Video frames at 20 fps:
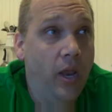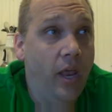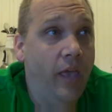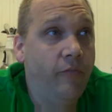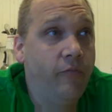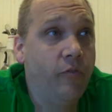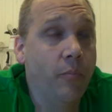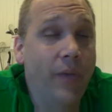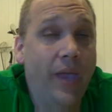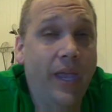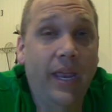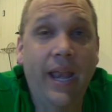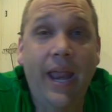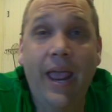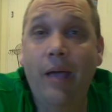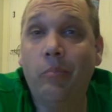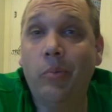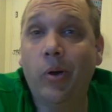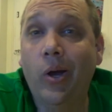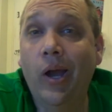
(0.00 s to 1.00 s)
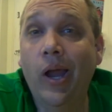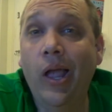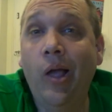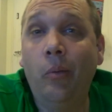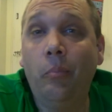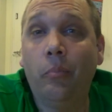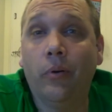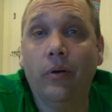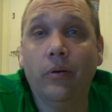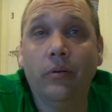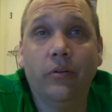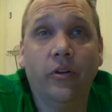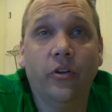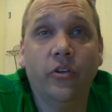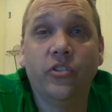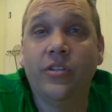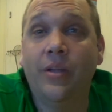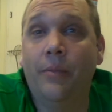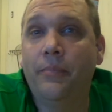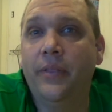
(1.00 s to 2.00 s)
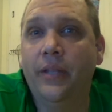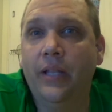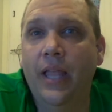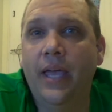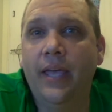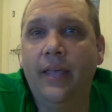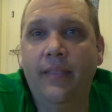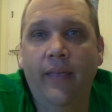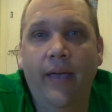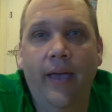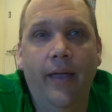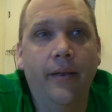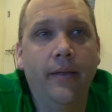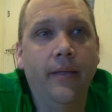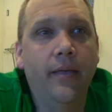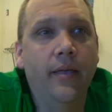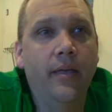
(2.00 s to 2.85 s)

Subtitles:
If you're making hamburger helper or something like that,